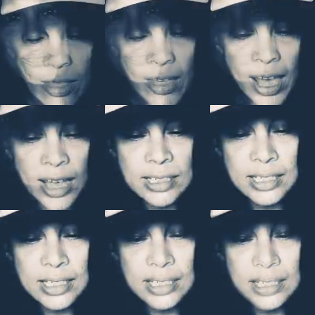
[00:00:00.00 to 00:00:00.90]
that
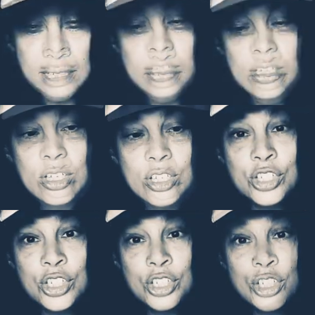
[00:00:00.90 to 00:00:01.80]
is
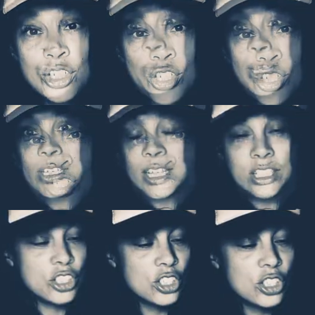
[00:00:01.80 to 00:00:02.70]
shifting my,
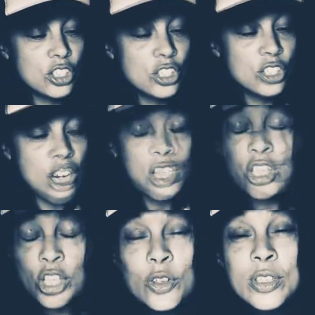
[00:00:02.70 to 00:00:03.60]
that's, that is
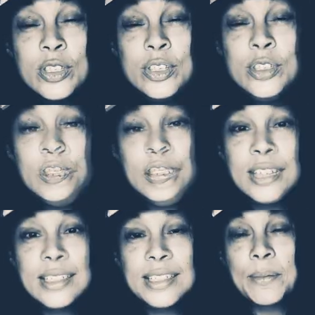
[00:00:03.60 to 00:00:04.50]
so
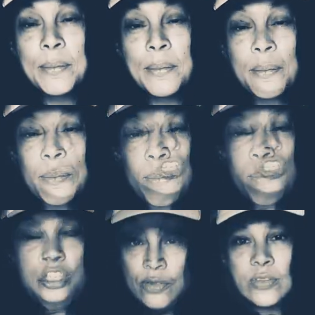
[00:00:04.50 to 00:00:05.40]
significant, that
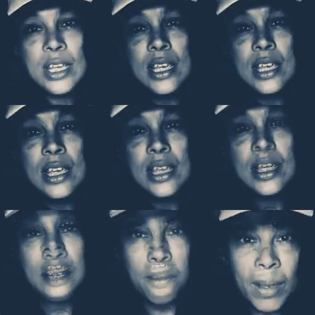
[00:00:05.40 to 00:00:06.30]
it's shifting
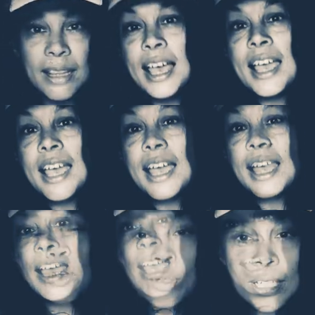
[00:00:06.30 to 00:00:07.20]
my life
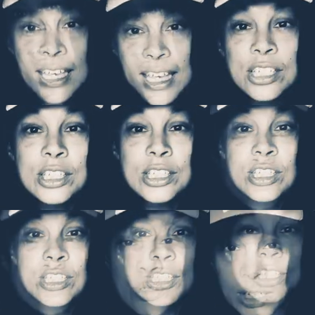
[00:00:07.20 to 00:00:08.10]
totally into a
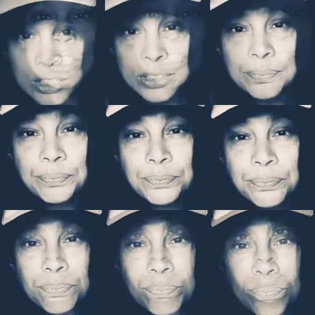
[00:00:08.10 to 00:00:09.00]
different direction.
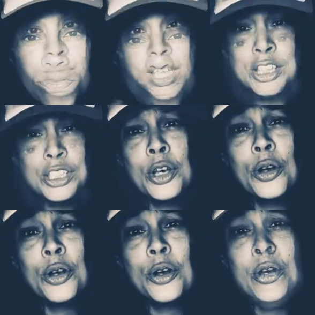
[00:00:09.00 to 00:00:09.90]
And so
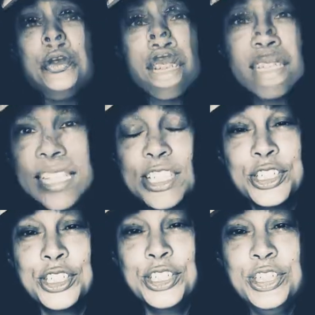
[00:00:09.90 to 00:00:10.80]
it creates a
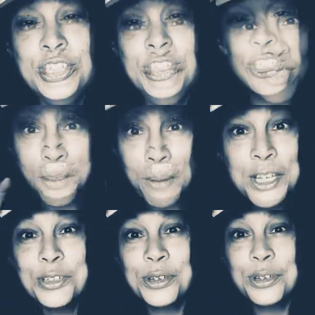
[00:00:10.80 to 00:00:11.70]
glitch in the
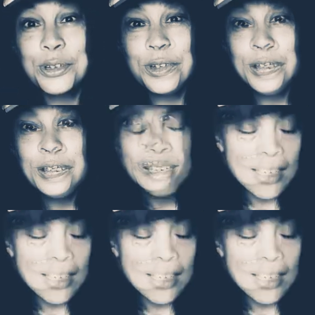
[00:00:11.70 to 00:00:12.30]
matrix, right?